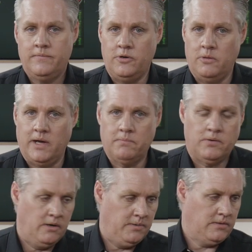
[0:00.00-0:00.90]
new Mac
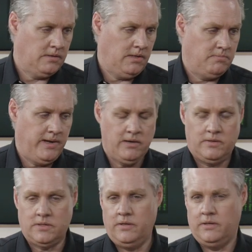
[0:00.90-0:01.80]
Pro, but it's Mac
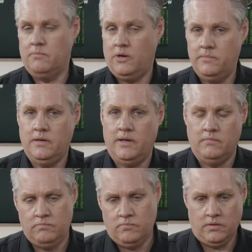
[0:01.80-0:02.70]
OS only at the moment,
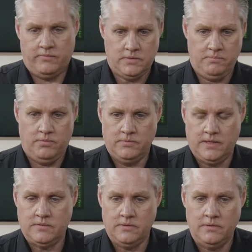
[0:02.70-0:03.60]
and we'll obviously port
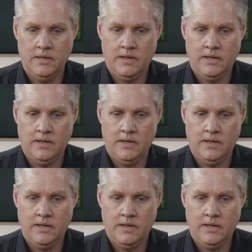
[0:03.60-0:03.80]
that soon.